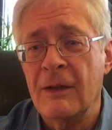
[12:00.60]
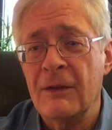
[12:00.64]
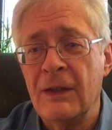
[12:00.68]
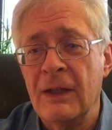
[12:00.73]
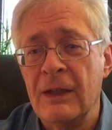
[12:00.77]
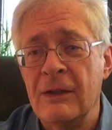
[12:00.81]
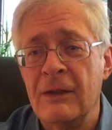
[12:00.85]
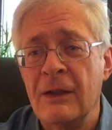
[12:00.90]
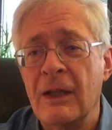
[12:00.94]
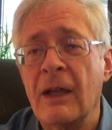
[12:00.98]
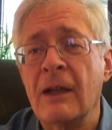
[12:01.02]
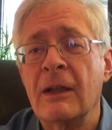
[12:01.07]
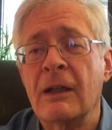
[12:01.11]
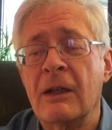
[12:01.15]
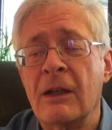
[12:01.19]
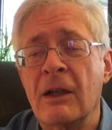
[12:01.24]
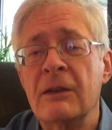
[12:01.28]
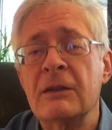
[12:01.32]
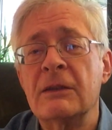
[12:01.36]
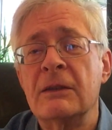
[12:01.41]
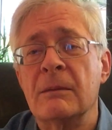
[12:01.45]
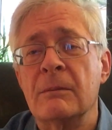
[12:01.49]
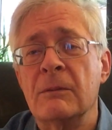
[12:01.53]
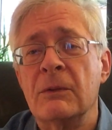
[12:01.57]
that you're not
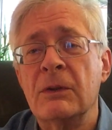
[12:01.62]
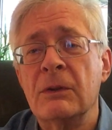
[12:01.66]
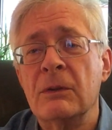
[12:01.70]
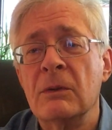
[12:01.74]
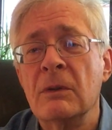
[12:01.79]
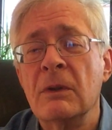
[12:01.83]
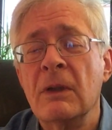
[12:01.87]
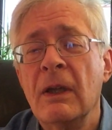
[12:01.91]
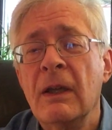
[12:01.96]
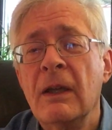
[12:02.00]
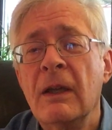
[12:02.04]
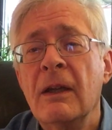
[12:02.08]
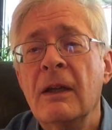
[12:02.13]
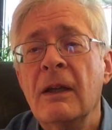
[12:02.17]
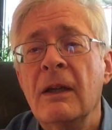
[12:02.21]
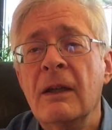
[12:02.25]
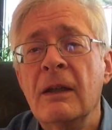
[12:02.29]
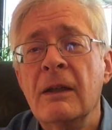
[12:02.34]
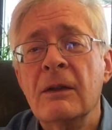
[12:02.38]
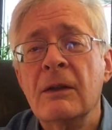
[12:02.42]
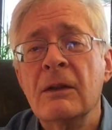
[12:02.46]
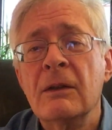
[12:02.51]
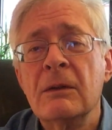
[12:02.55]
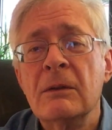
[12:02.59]
accustomed to,
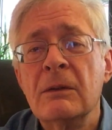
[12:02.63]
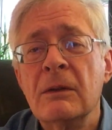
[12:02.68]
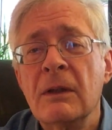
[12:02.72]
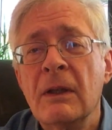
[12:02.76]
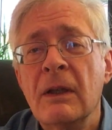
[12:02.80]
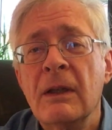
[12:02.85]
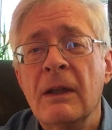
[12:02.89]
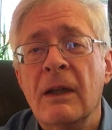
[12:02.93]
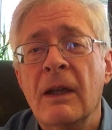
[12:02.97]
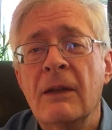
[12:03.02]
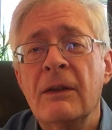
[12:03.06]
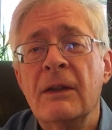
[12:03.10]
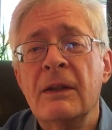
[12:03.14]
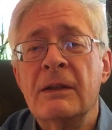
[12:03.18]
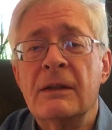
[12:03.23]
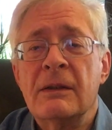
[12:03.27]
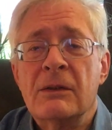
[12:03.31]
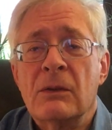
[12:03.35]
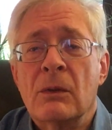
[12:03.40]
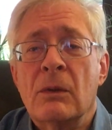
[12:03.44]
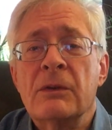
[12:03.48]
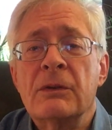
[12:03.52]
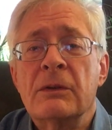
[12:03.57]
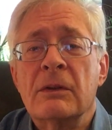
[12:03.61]
And this
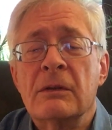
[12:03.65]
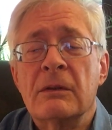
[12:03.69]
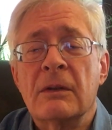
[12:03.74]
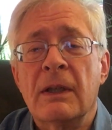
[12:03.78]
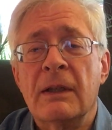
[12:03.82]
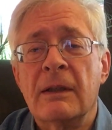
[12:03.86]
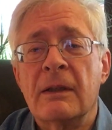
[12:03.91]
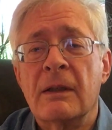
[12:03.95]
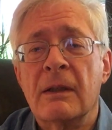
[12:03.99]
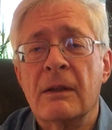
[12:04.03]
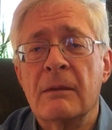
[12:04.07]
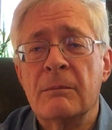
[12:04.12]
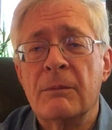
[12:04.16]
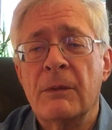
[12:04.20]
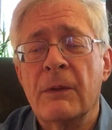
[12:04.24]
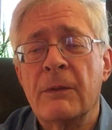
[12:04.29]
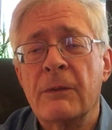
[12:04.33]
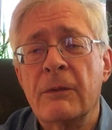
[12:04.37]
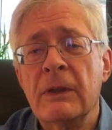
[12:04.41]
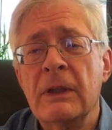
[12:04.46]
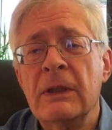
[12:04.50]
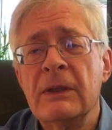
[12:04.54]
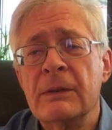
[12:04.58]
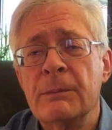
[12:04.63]
is also like
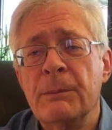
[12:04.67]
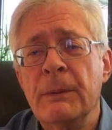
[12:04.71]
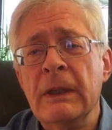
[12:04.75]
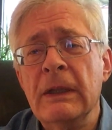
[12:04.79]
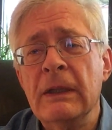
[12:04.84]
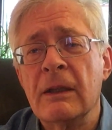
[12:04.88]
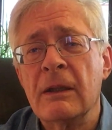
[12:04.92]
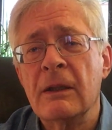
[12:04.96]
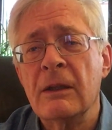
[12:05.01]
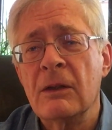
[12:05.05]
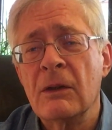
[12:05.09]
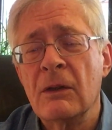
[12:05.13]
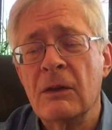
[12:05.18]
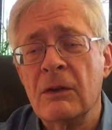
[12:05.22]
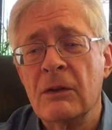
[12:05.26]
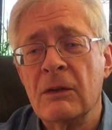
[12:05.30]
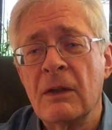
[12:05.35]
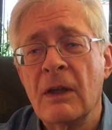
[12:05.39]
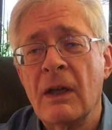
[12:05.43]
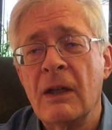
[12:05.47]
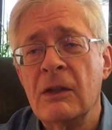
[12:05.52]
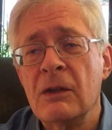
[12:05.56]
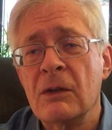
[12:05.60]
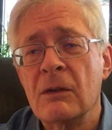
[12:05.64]
free speak.
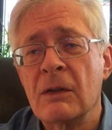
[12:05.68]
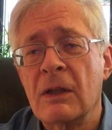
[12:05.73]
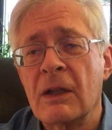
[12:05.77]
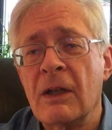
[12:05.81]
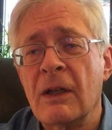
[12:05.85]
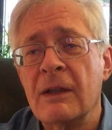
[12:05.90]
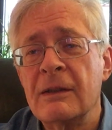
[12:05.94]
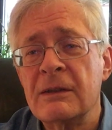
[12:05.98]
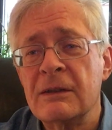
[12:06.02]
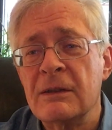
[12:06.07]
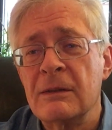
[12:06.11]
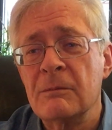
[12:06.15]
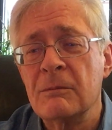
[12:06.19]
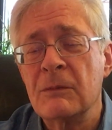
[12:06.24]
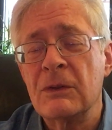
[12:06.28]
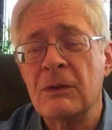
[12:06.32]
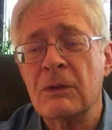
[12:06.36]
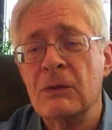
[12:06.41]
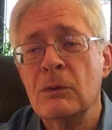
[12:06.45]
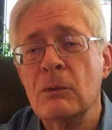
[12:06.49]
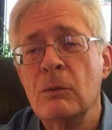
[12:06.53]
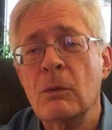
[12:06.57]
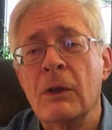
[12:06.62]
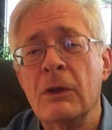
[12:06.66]
You're accustomed
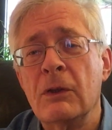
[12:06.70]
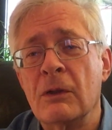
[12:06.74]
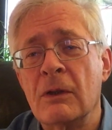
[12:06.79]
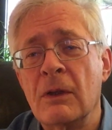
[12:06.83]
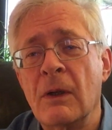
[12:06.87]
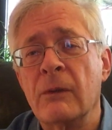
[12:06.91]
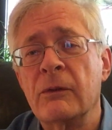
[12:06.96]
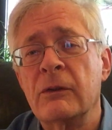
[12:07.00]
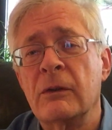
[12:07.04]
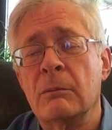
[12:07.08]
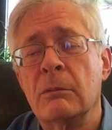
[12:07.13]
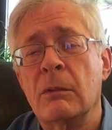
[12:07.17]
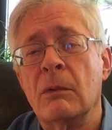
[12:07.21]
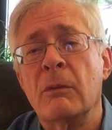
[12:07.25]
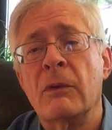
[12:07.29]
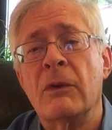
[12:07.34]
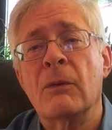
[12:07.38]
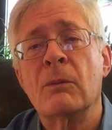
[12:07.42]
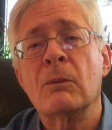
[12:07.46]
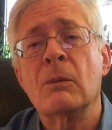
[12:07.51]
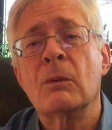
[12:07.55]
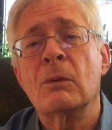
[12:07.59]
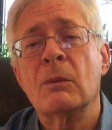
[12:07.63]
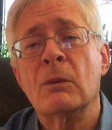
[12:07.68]
to what you're comfortable
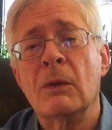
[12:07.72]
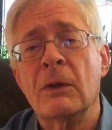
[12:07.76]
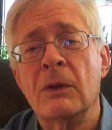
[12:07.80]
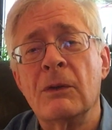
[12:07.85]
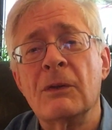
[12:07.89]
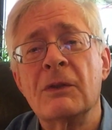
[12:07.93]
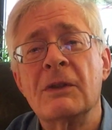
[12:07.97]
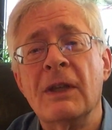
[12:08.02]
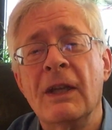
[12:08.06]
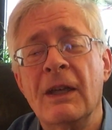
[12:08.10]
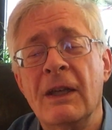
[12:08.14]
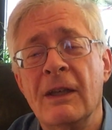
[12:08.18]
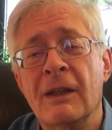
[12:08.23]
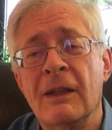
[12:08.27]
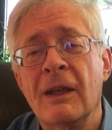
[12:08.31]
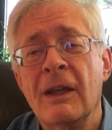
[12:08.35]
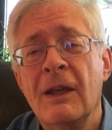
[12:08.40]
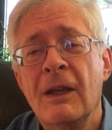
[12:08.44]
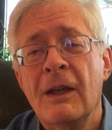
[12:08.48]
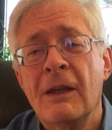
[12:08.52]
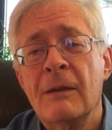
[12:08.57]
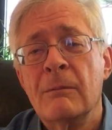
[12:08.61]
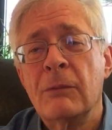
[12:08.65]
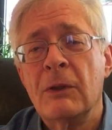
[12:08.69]
with, what you're saying,
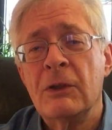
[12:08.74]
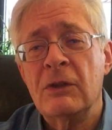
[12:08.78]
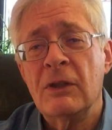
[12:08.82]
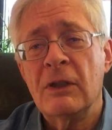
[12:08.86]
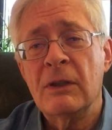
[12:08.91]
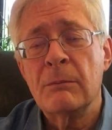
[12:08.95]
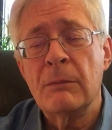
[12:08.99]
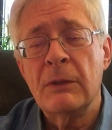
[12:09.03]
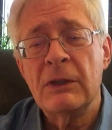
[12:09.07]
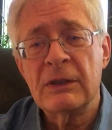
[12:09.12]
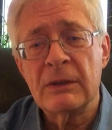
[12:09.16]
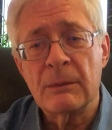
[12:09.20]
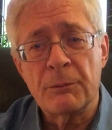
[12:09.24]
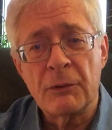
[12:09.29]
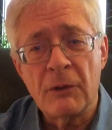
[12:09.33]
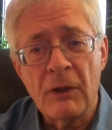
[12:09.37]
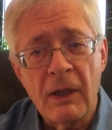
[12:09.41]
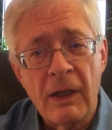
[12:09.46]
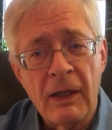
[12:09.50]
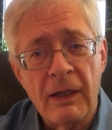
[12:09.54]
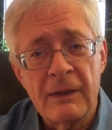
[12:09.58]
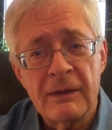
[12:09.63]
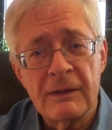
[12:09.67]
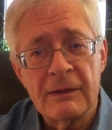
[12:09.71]
but you can be
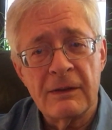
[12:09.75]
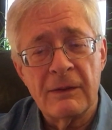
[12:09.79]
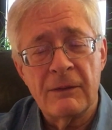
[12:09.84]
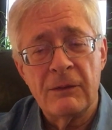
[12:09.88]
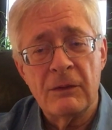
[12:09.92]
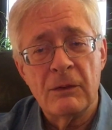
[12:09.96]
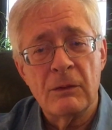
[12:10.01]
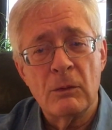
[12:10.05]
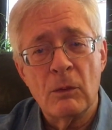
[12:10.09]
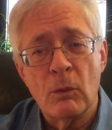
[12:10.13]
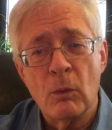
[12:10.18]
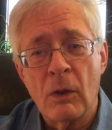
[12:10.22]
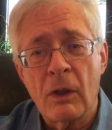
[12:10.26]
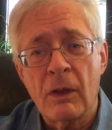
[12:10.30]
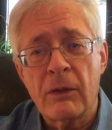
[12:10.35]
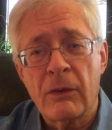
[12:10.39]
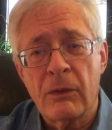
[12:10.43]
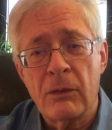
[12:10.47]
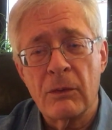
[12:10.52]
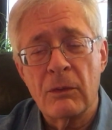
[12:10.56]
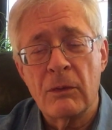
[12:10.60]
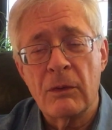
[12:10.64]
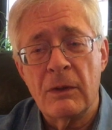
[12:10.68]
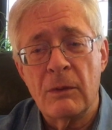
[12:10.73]
surprised if you work
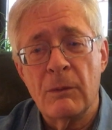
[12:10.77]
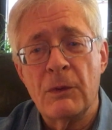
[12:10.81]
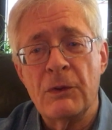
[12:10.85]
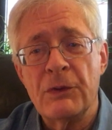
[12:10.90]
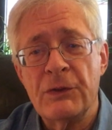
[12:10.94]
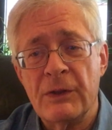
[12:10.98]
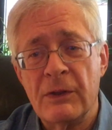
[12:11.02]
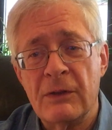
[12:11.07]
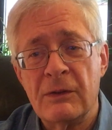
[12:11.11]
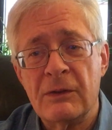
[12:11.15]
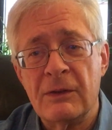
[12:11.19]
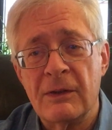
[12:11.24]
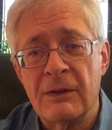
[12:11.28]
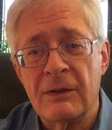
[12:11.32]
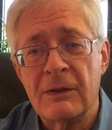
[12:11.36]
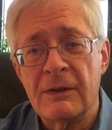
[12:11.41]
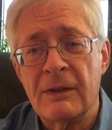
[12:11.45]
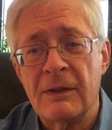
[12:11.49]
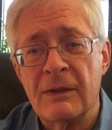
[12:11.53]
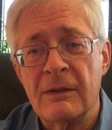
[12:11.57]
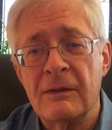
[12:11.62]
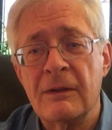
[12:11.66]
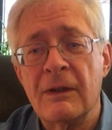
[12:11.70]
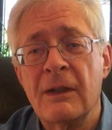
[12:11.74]
through the resistance
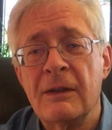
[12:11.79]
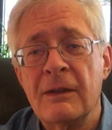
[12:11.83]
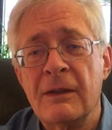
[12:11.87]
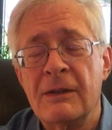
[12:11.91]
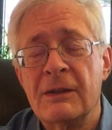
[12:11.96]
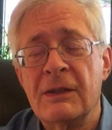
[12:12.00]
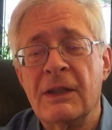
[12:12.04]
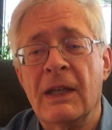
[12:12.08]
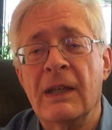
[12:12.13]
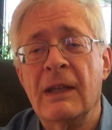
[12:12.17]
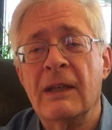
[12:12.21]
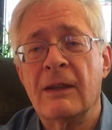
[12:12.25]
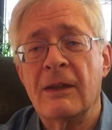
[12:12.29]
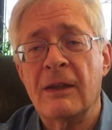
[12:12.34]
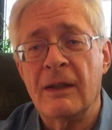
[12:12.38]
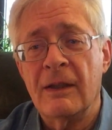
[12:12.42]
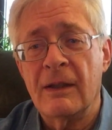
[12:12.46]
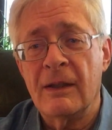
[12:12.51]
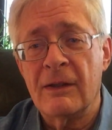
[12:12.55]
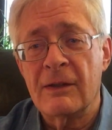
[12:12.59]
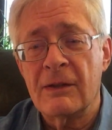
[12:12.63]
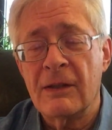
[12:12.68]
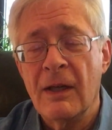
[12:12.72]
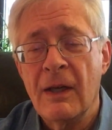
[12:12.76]
to saying
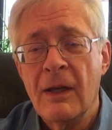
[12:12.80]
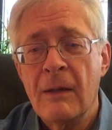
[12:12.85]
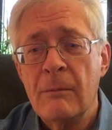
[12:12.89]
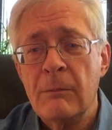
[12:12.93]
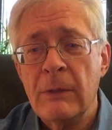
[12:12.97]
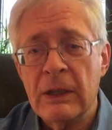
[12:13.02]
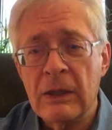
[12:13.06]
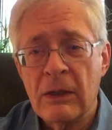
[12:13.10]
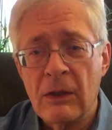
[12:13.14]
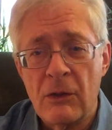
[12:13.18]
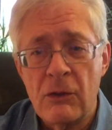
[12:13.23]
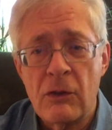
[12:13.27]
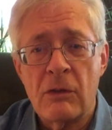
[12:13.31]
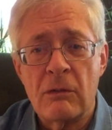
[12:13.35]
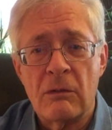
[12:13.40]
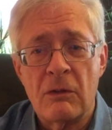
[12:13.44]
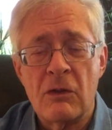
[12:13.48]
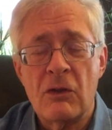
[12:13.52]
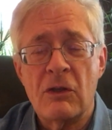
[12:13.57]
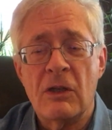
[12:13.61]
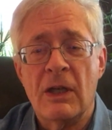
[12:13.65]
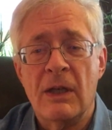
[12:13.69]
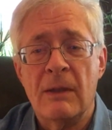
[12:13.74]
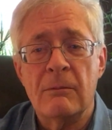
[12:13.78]
things because you're
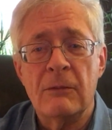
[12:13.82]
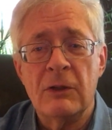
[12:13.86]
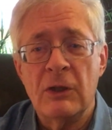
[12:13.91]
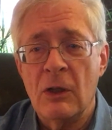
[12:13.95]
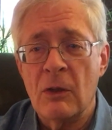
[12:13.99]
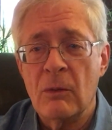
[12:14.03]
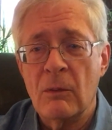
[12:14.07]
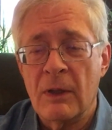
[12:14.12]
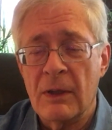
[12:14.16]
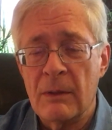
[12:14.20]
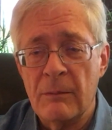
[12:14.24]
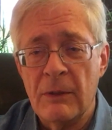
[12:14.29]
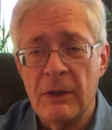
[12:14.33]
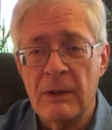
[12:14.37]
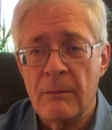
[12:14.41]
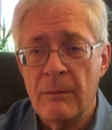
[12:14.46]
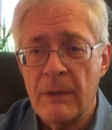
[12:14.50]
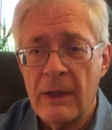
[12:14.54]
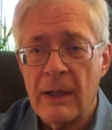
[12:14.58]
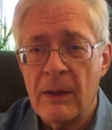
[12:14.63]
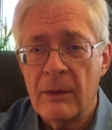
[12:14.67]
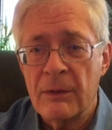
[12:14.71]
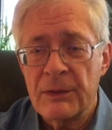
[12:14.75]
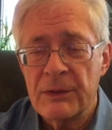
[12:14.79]
ashamed. You don't want to be
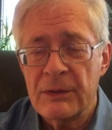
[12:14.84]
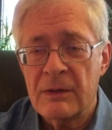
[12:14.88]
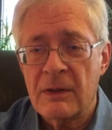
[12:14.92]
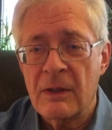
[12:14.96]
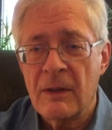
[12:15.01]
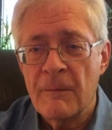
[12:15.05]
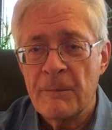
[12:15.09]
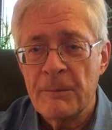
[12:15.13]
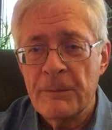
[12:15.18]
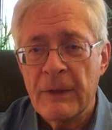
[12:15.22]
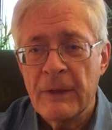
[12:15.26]
embarrassed.